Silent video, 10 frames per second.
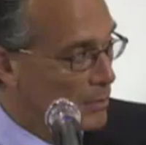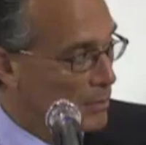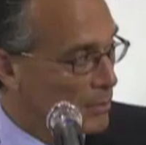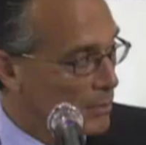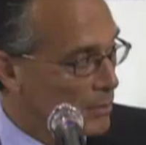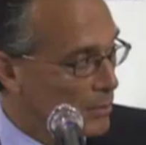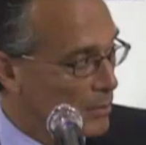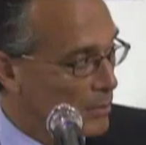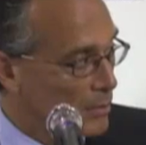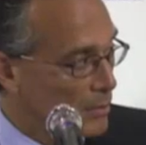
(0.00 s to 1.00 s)

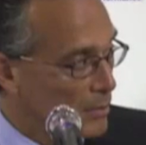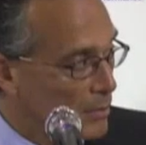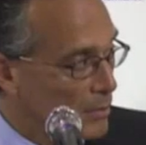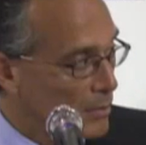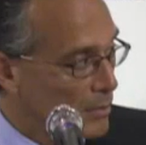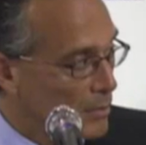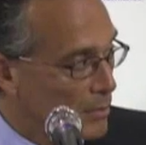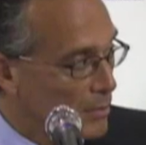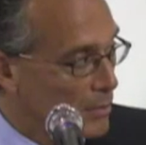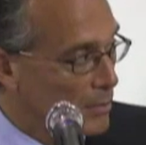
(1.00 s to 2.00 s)

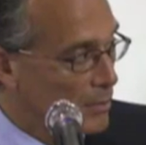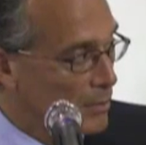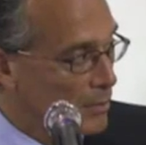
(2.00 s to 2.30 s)
[no speech]